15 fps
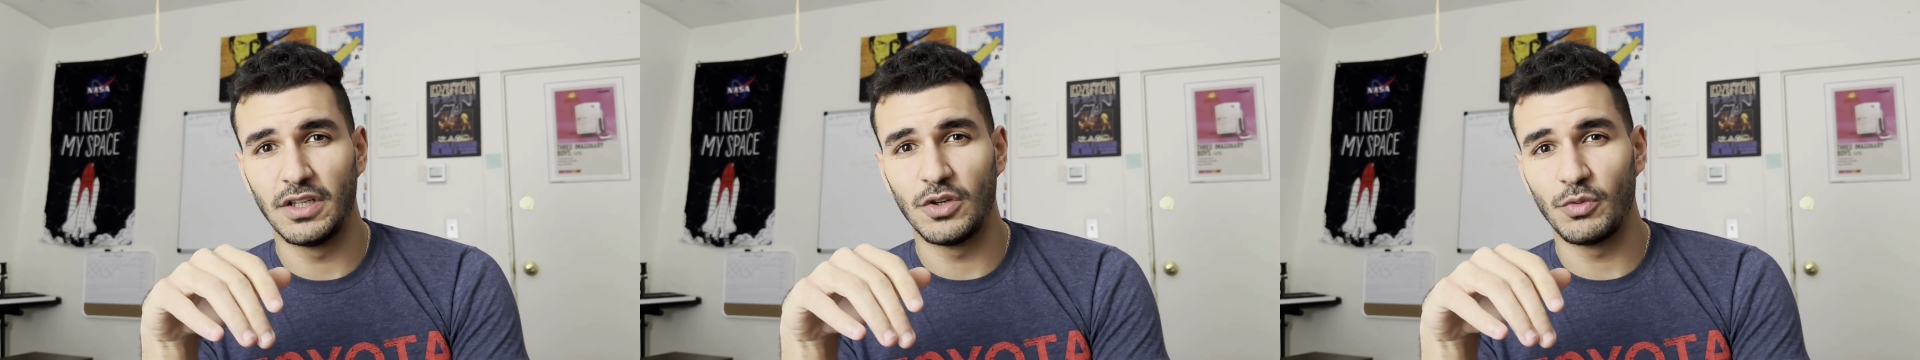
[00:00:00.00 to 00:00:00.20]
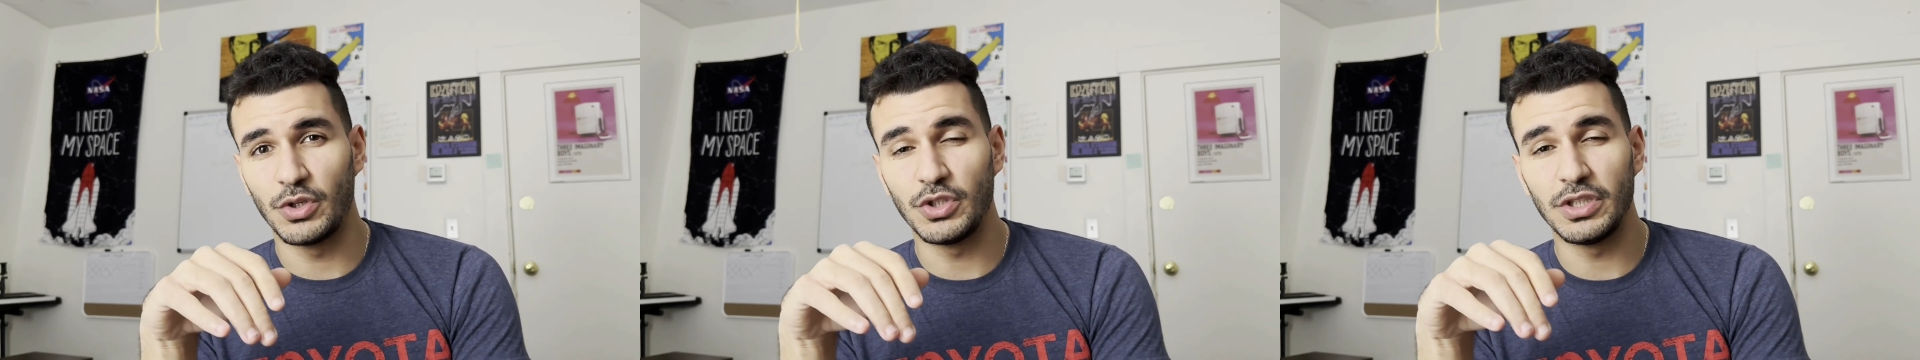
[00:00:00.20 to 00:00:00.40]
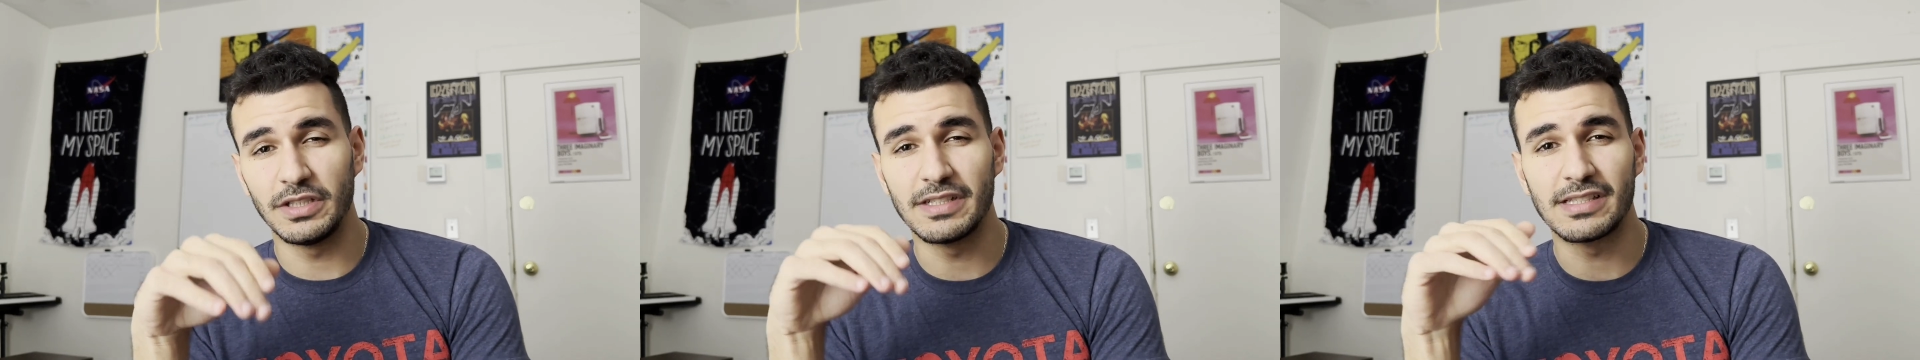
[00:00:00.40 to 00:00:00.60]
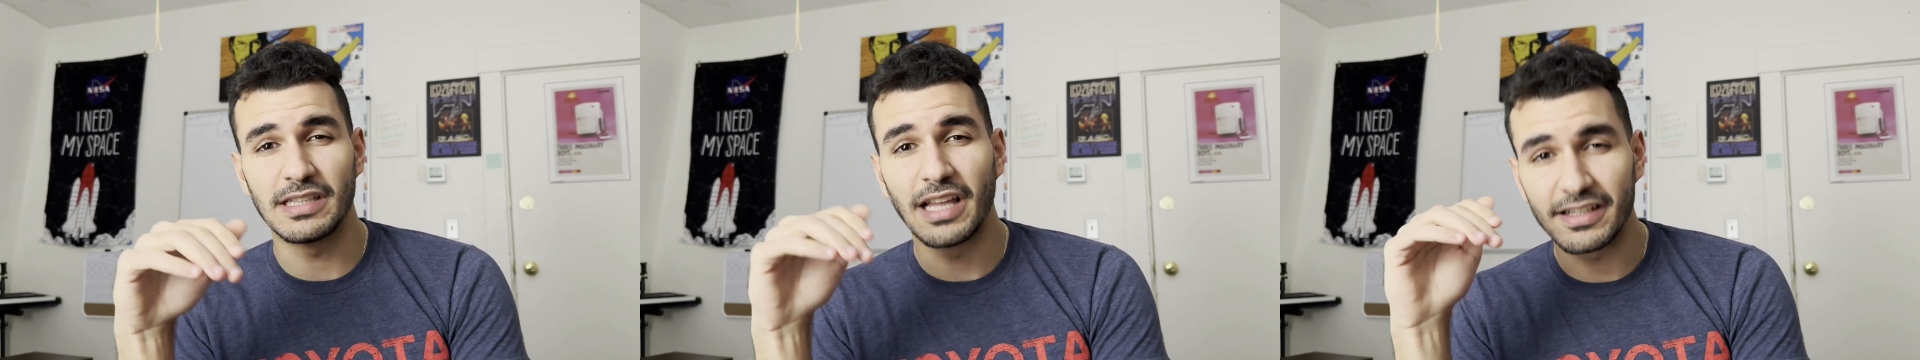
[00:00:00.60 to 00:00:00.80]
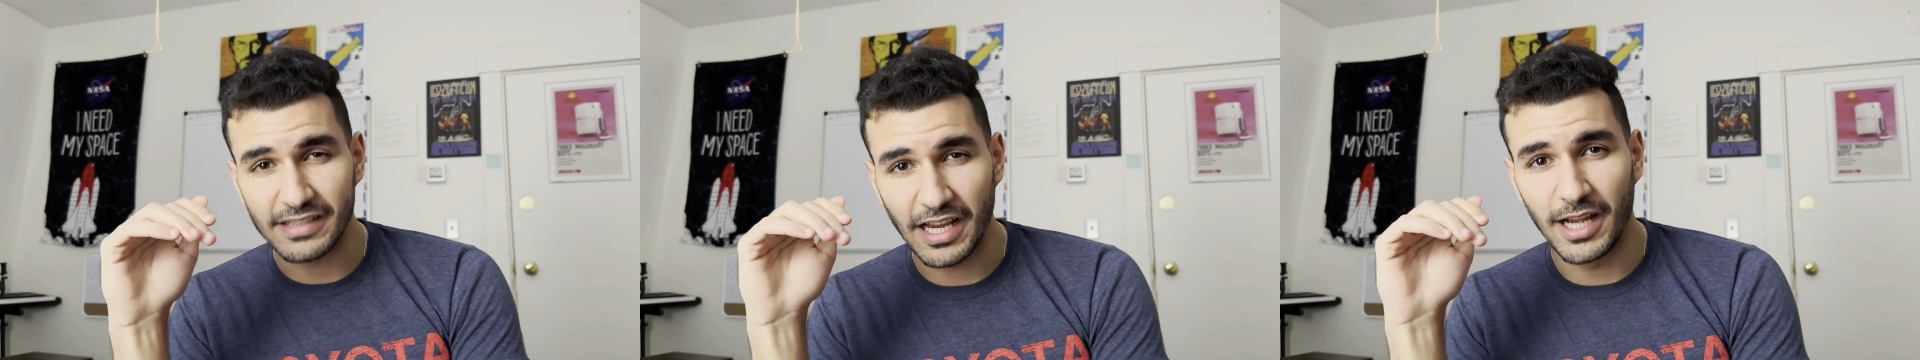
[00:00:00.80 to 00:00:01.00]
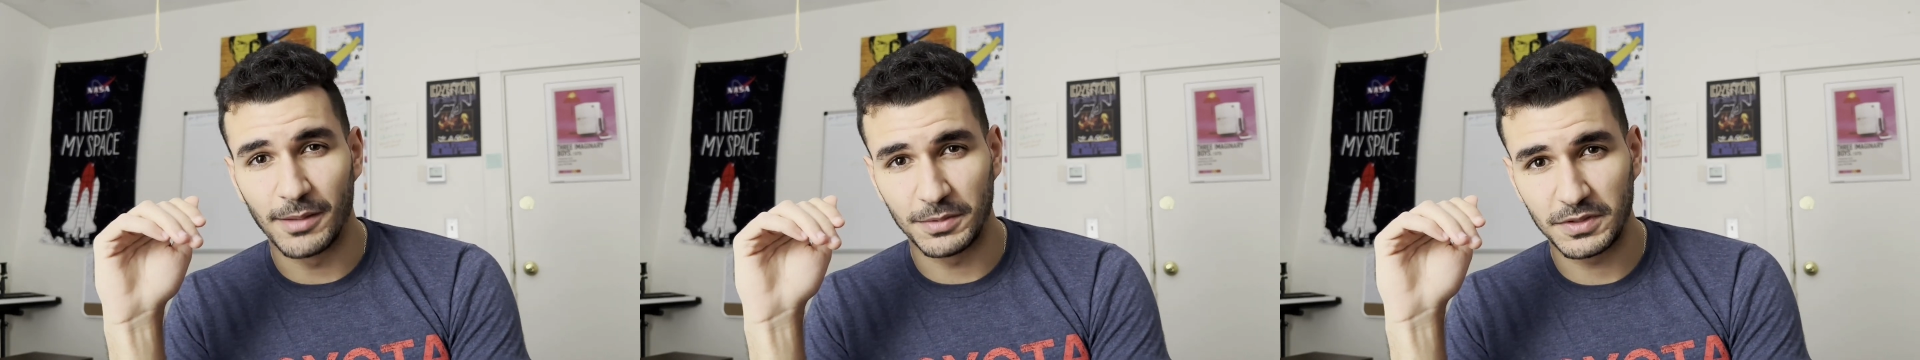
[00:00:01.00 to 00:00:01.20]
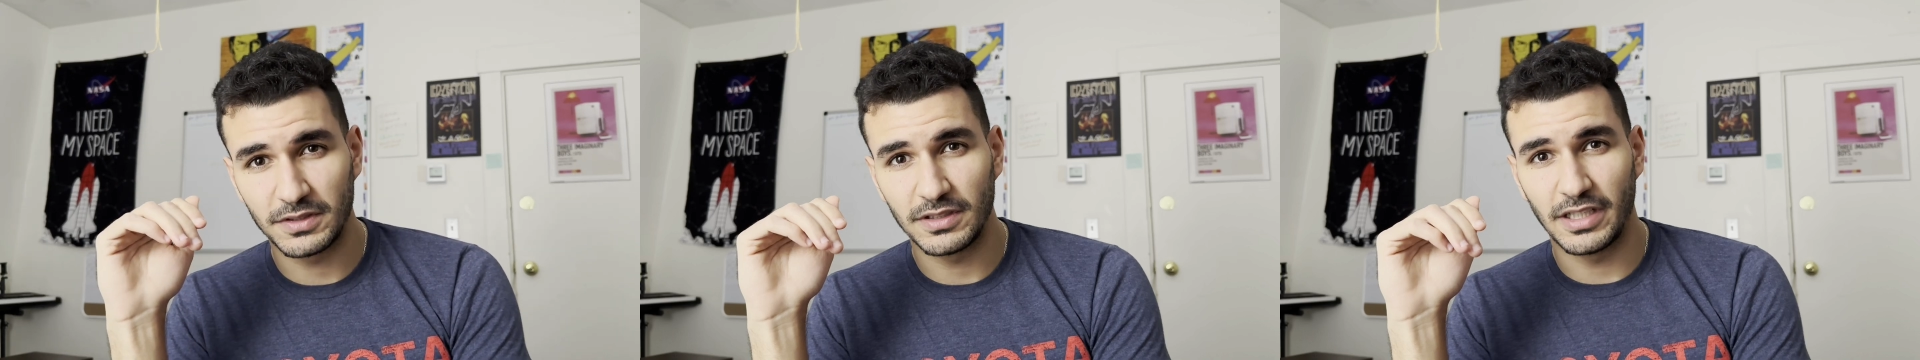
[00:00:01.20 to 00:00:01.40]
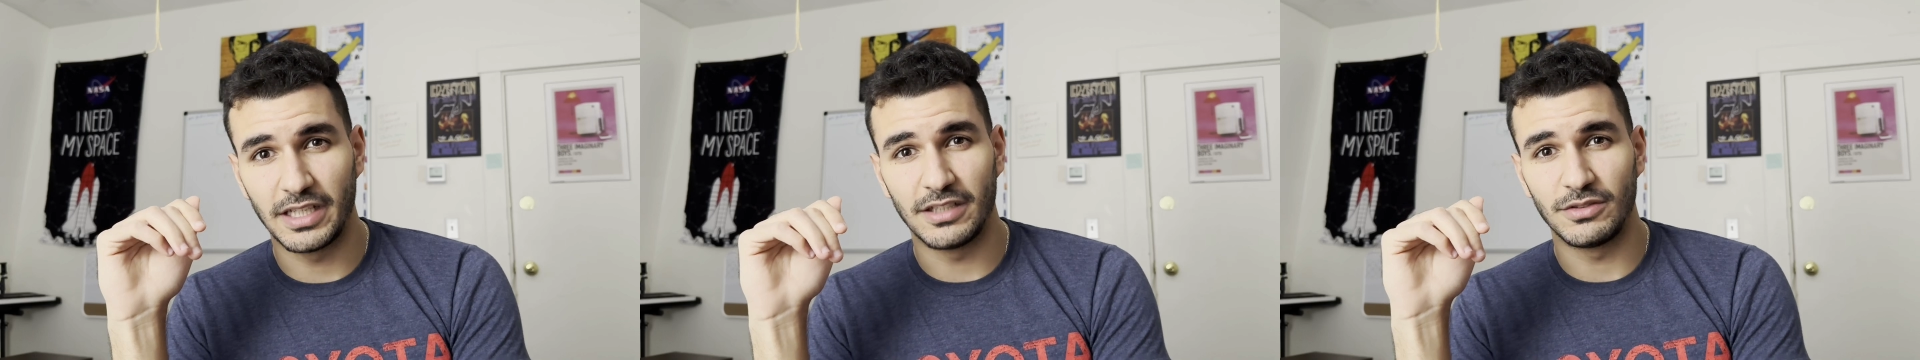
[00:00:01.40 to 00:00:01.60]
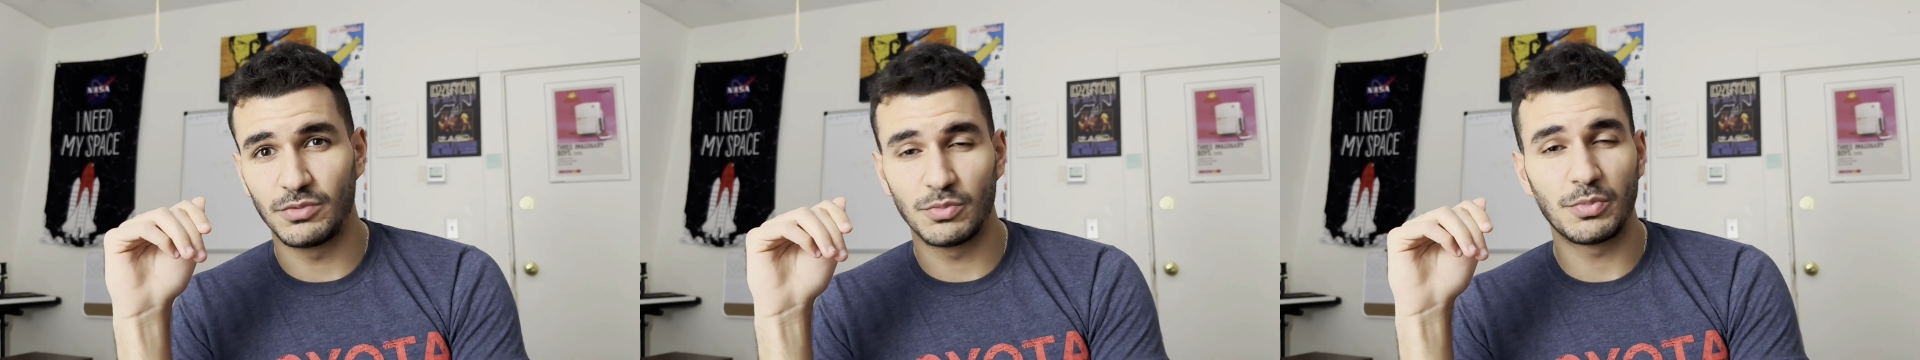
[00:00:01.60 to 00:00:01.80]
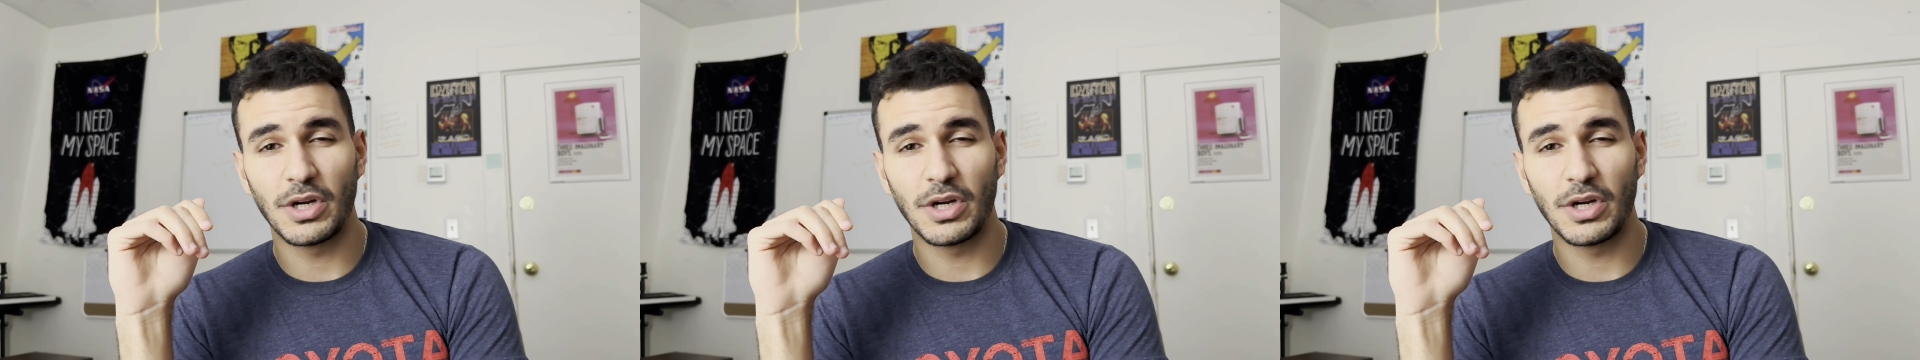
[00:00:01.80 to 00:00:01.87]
What you need is less apps and